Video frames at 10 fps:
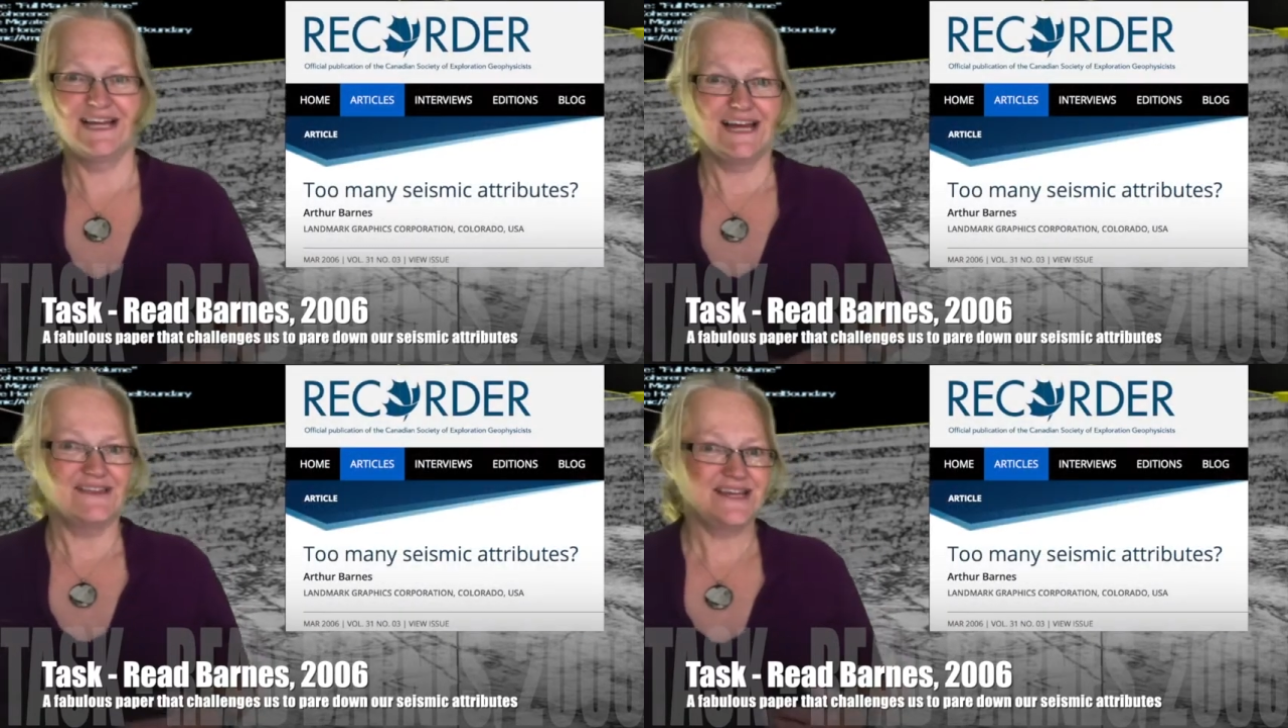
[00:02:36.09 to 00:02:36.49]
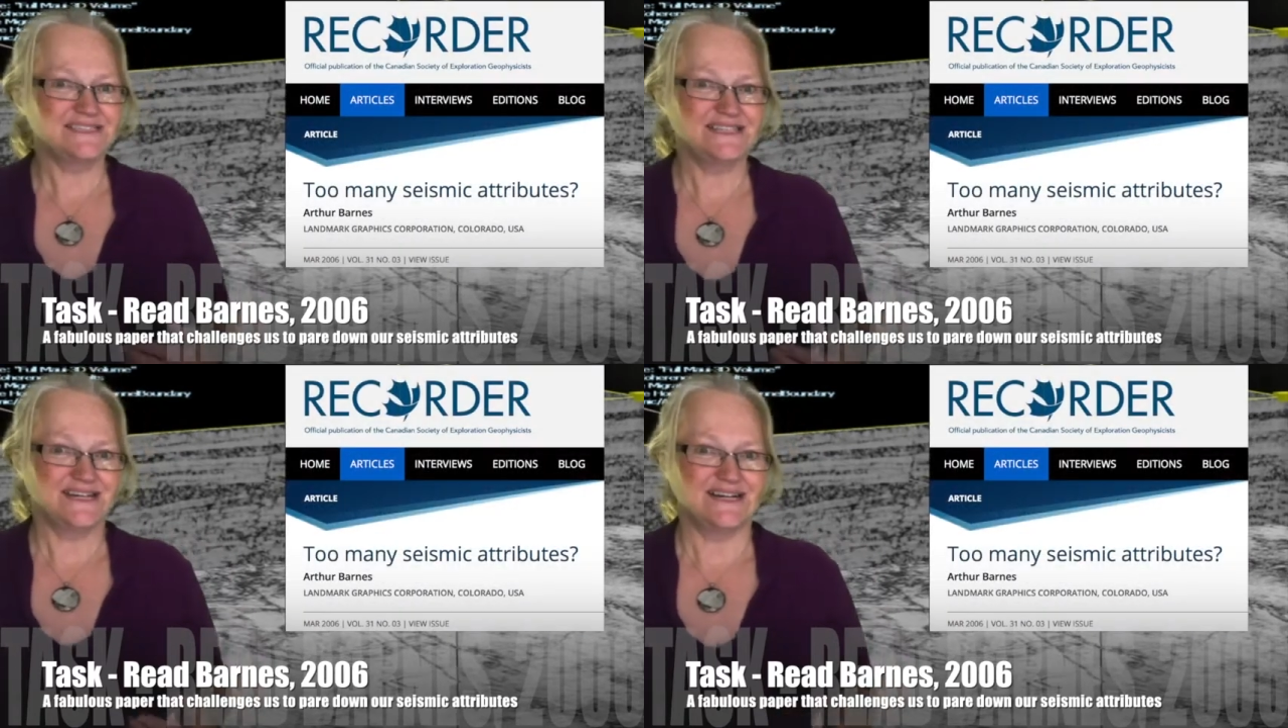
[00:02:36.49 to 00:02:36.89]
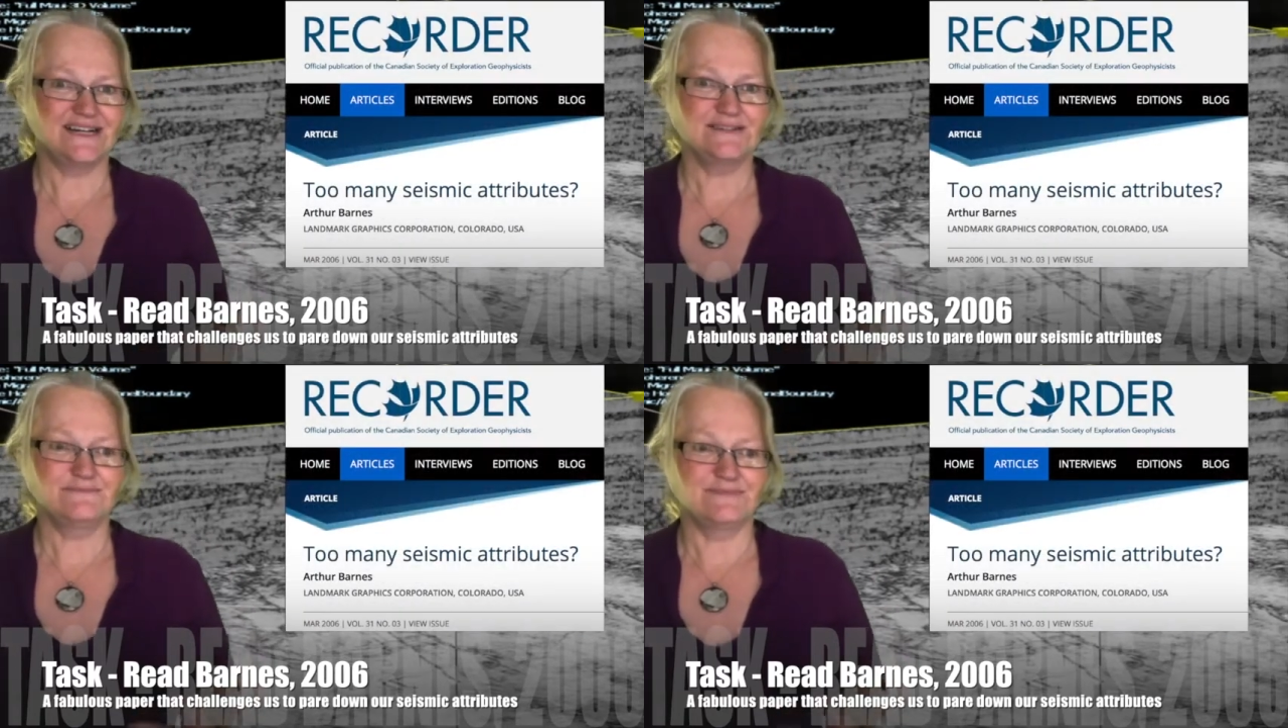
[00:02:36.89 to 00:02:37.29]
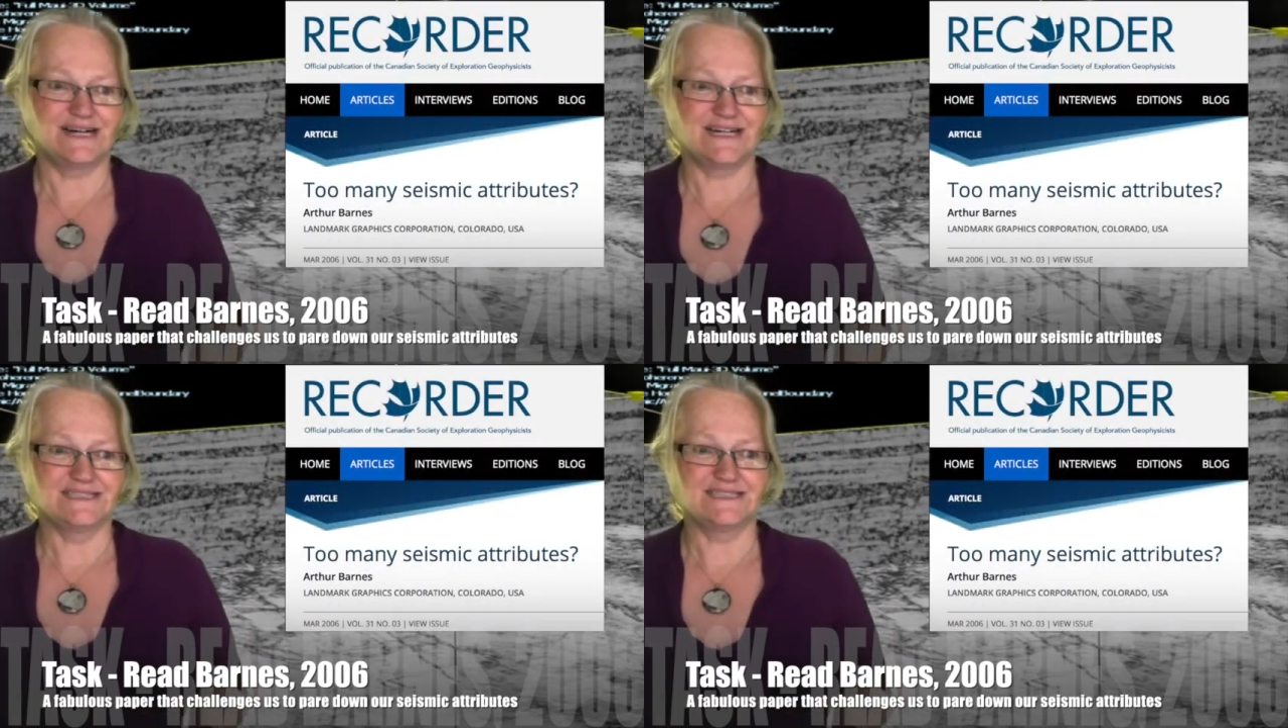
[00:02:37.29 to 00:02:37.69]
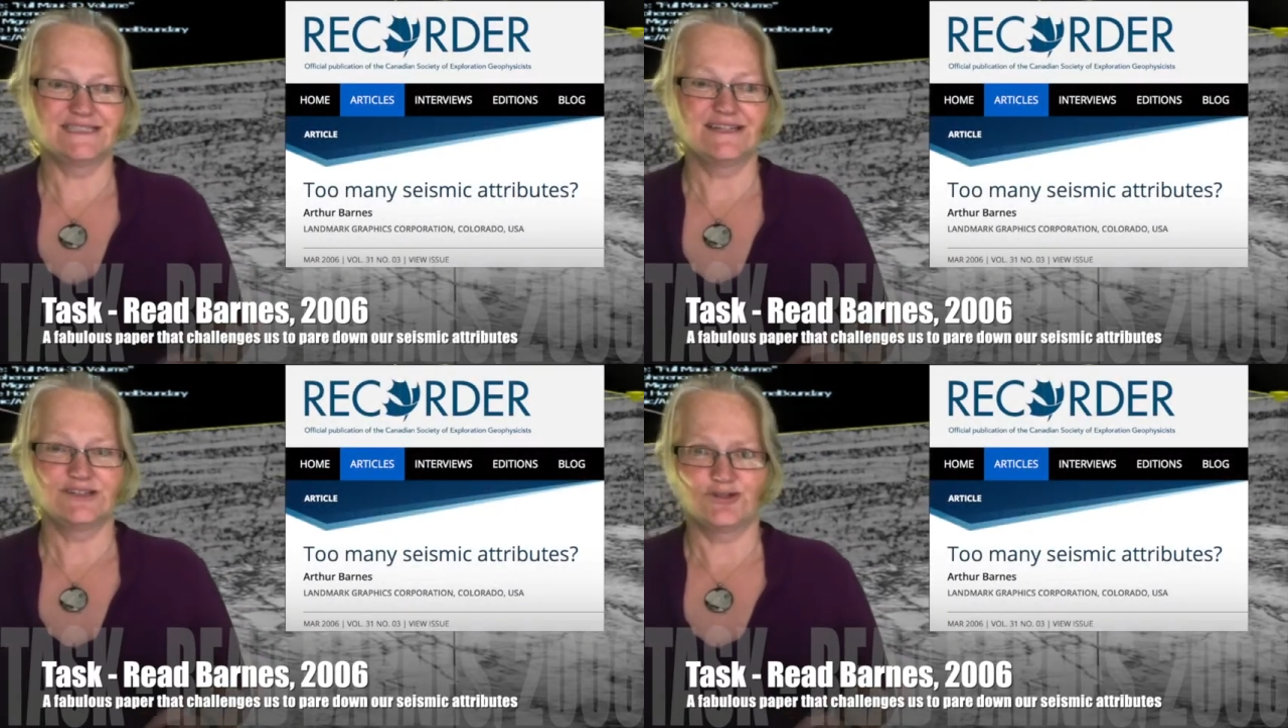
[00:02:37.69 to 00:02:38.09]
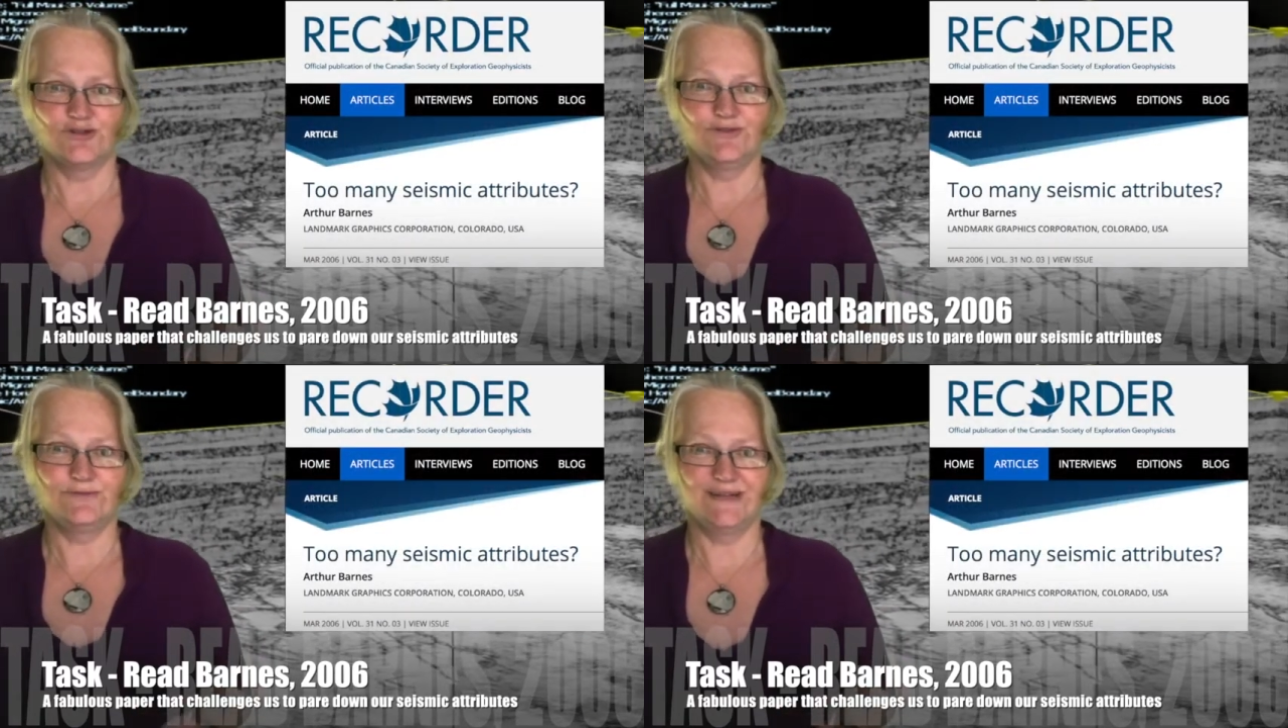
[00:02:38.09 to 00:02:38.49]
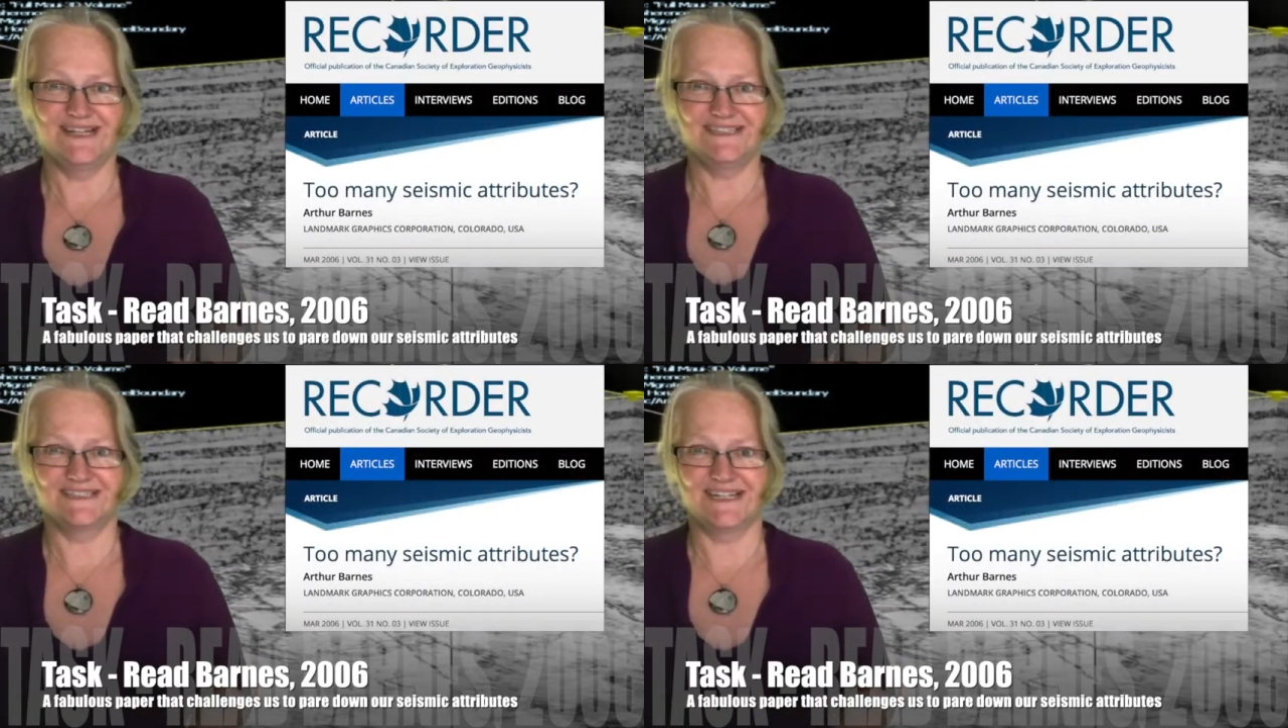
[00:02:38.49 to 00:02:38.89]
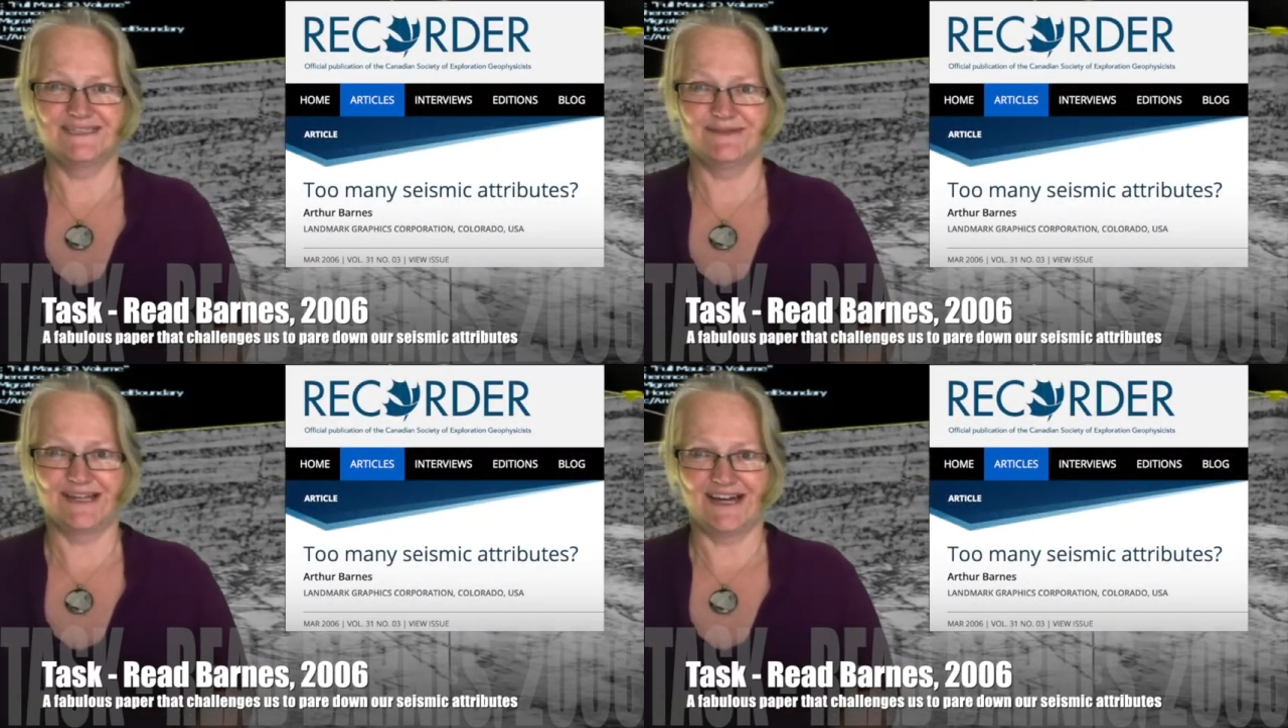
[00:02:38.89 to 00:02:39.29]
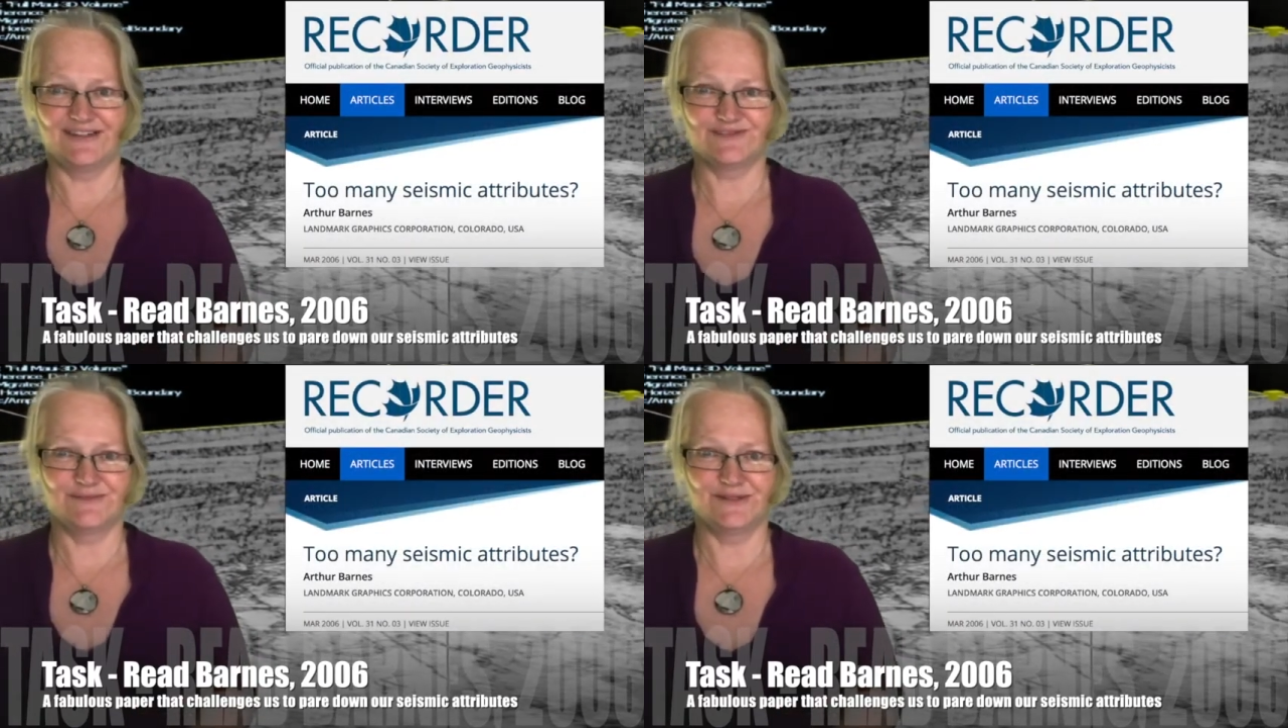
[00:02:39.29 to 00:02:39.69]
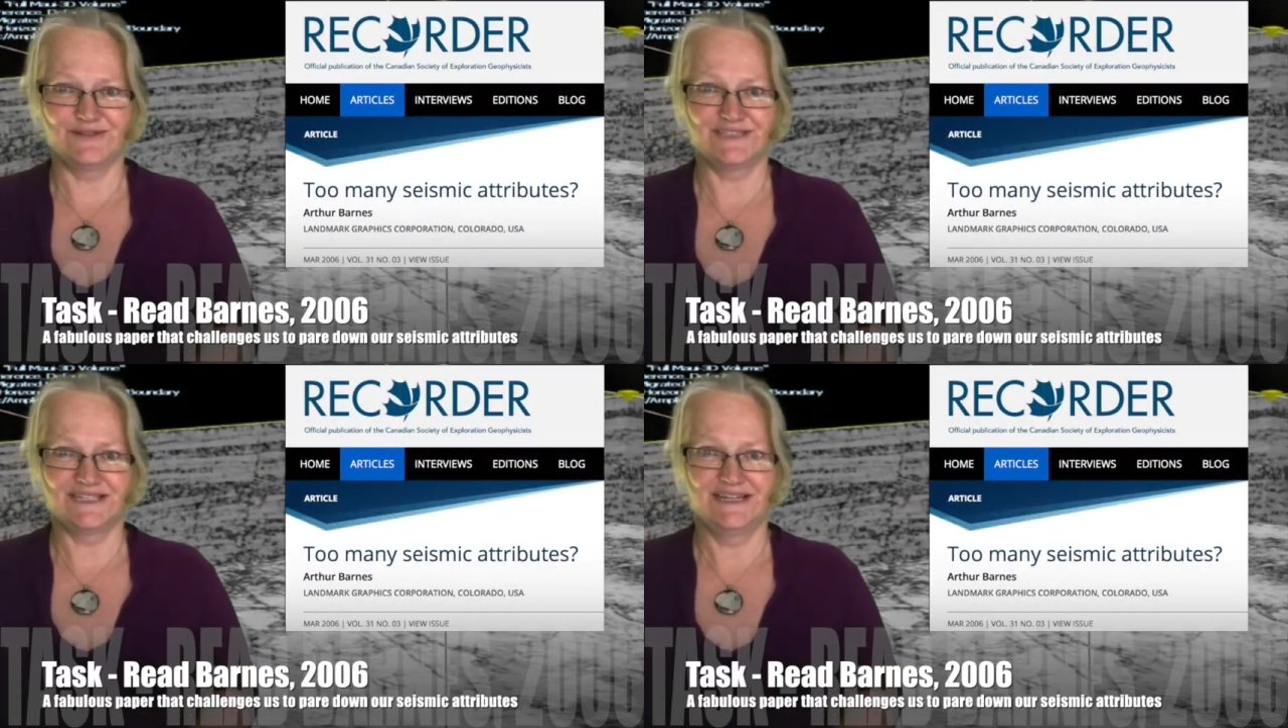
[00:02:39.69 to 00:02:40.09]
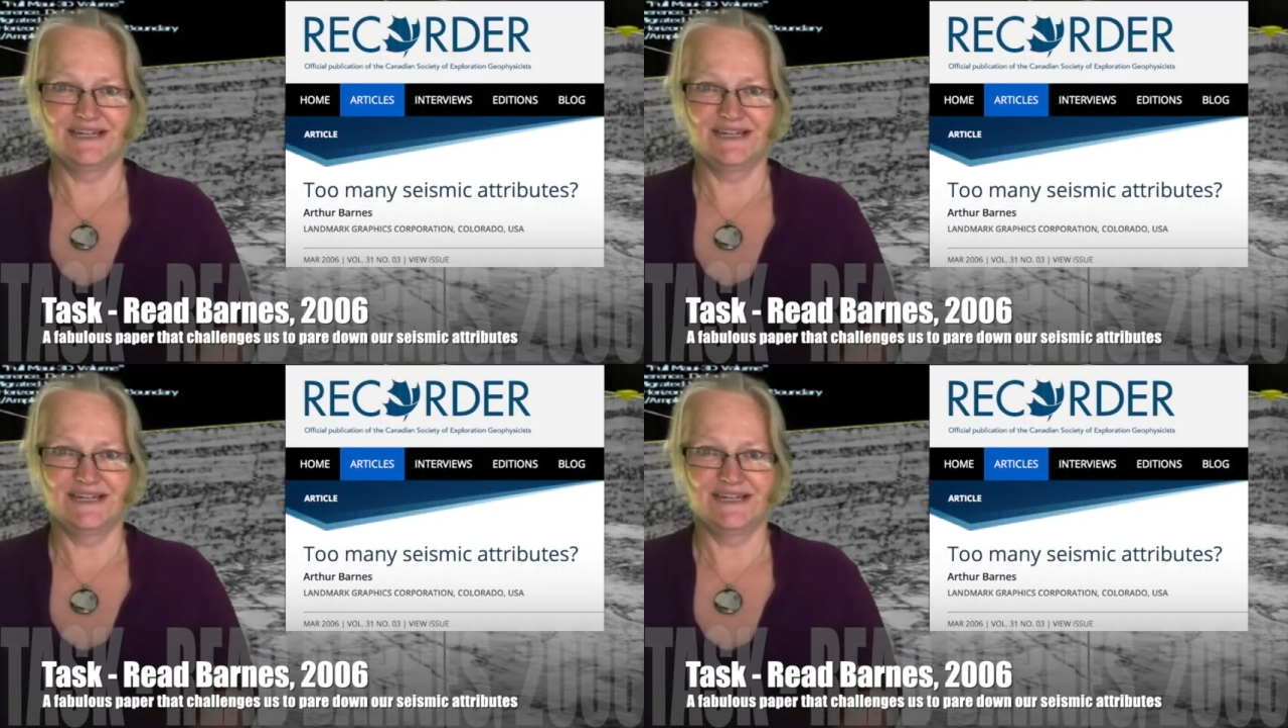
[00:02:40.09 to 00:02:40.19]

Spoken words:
and that's Art Barnes' Too Many Seismic Attributes.